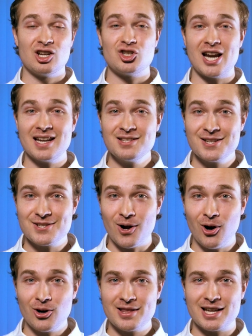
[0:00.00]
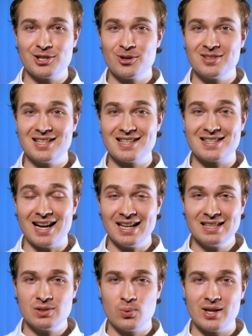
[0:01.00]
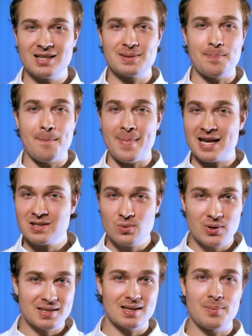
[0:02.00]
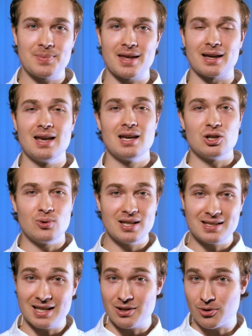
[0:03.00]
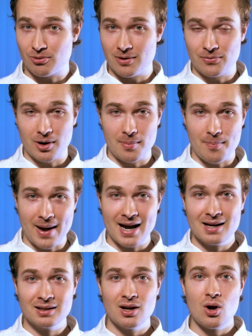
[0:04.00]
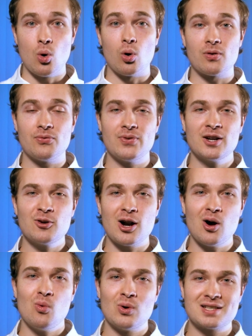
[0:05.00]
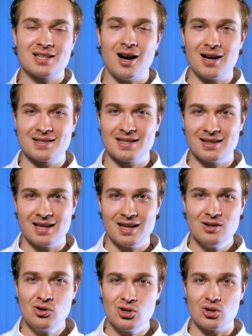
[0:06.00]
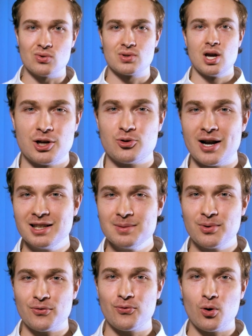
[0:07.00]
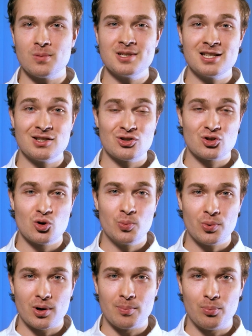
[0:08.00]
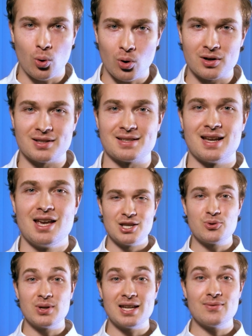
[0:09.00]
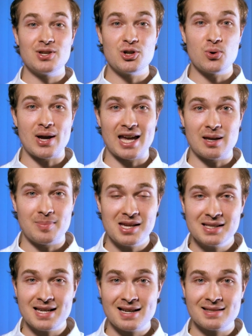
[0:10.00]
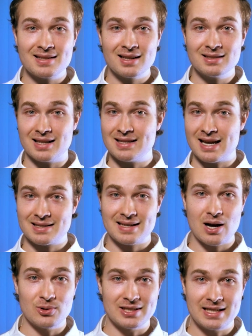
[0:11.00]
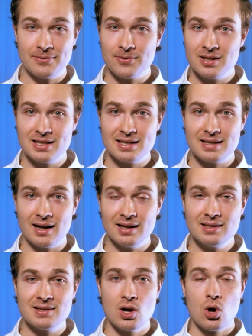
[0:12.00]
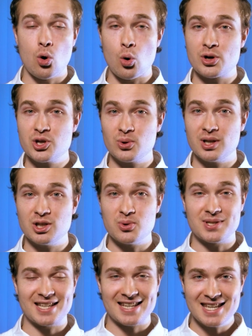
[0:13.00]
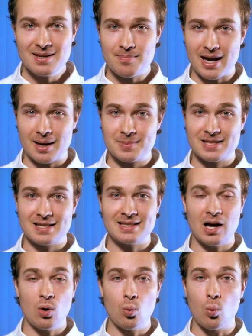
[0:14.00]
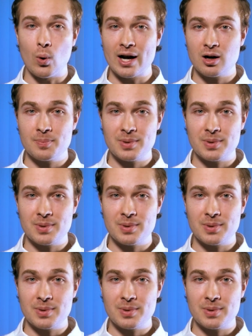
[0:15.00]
Chances are that your design tweaks messed with something. You need to either revert back or figure out what's causing the issues. Tracking performance is super important. You can even do A/B testing to test out different designs, or you can use heat maps to tell where